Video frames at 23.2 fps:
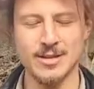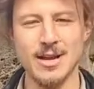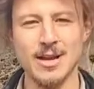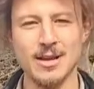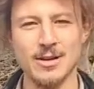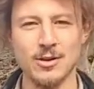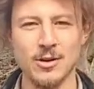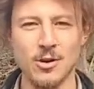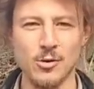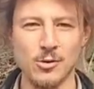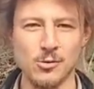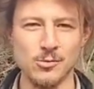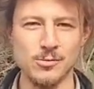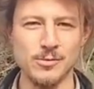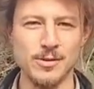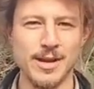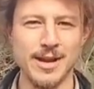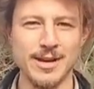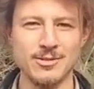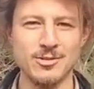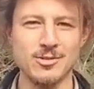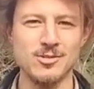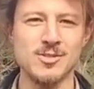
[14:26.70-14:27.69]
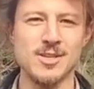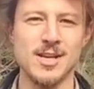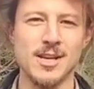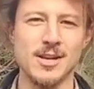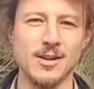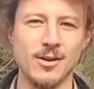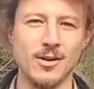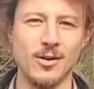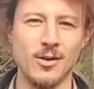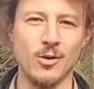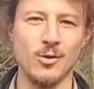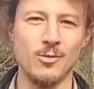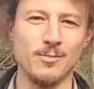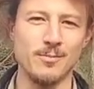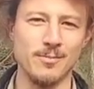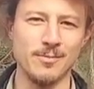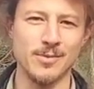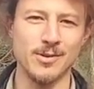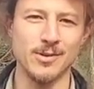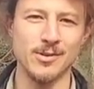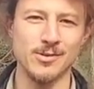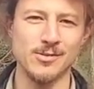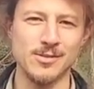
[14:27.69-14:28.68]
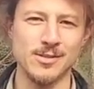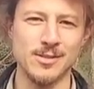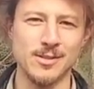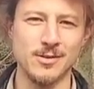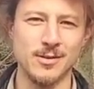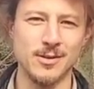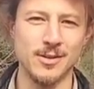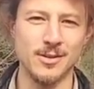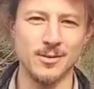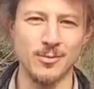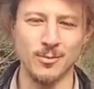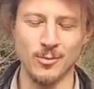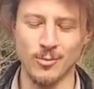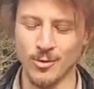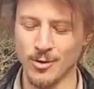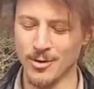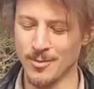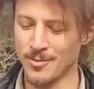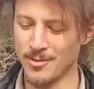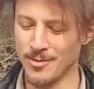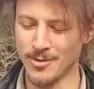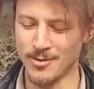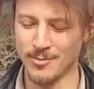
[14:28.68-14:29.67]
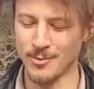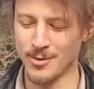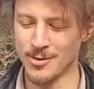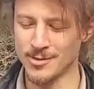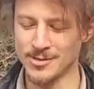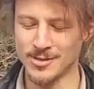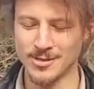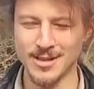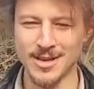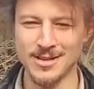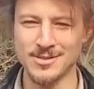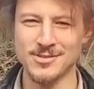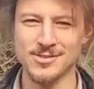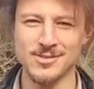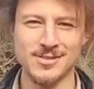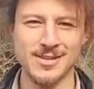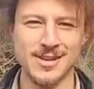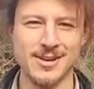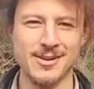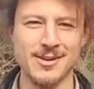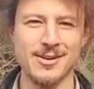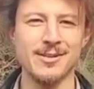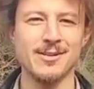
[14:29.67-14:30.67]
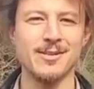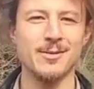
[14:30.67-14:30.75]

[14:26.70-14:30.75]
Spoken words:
it got cold. I actually sent it home because in the warmth it wasn't necessary.